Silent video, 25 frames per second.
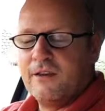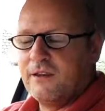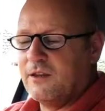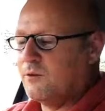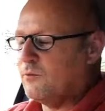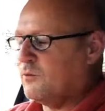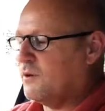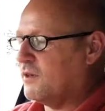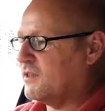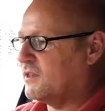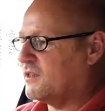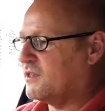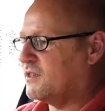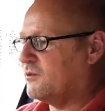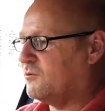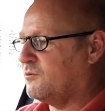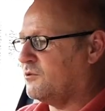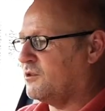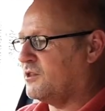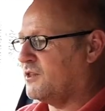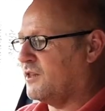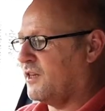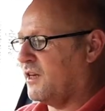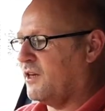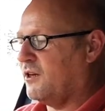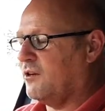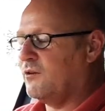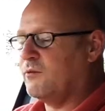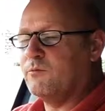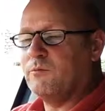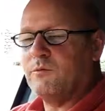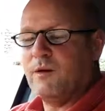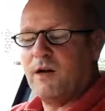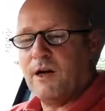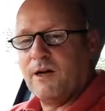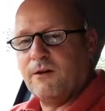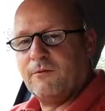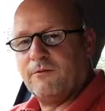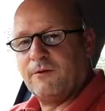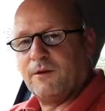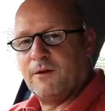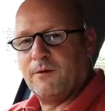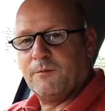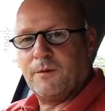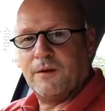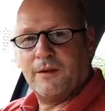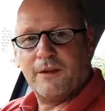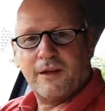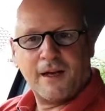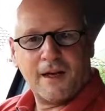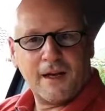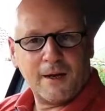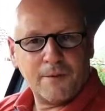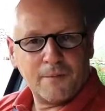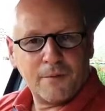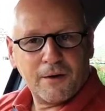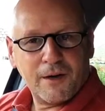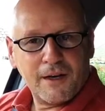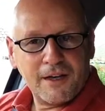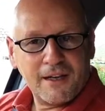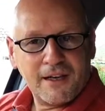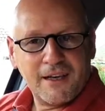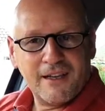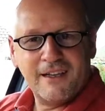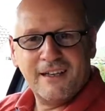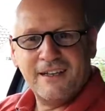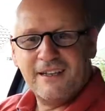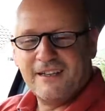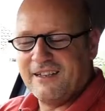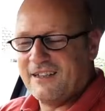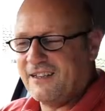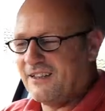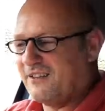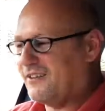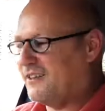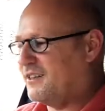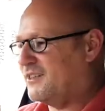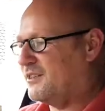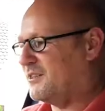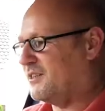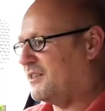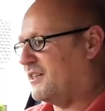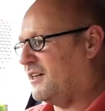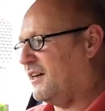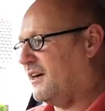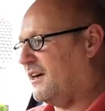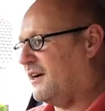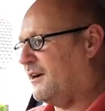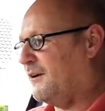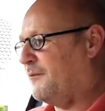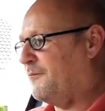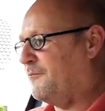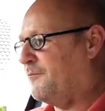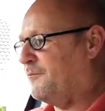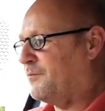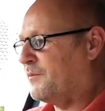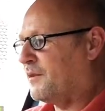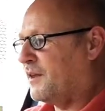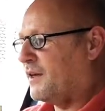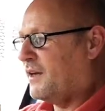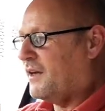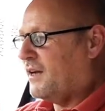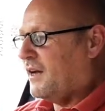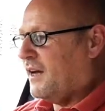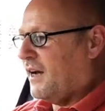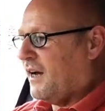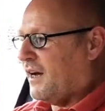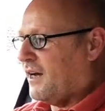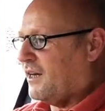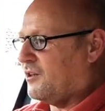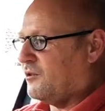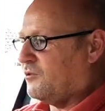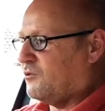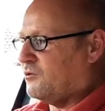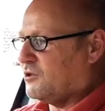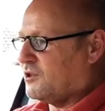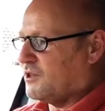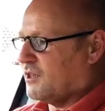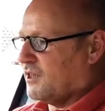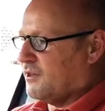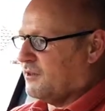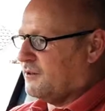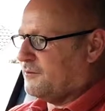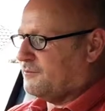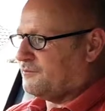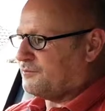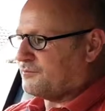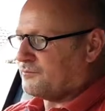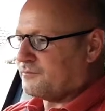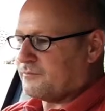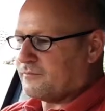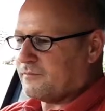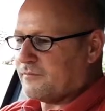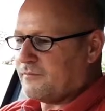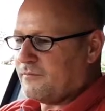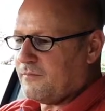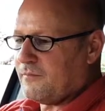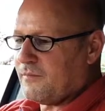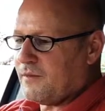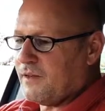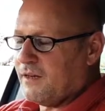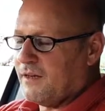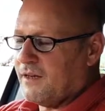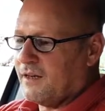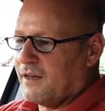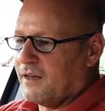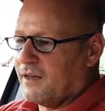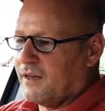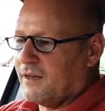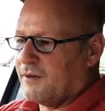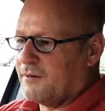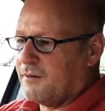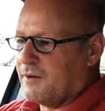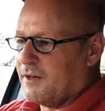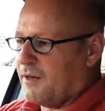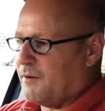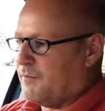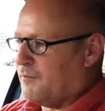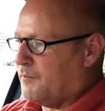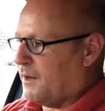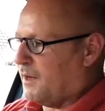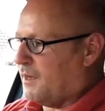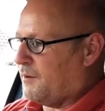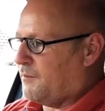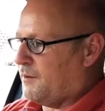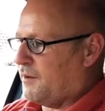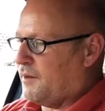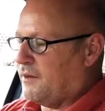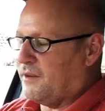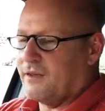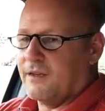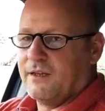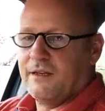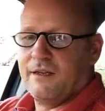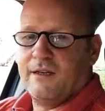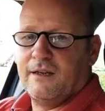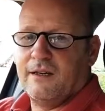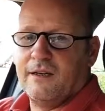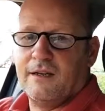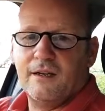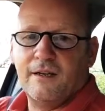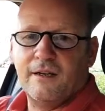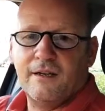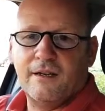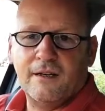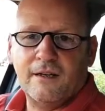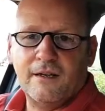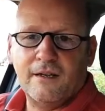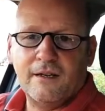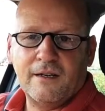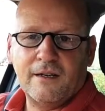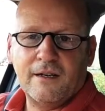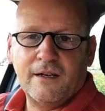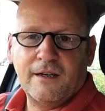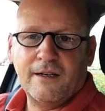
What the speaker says: The ones that will stay on, hopefully, will be the handbrake light, and also it may be the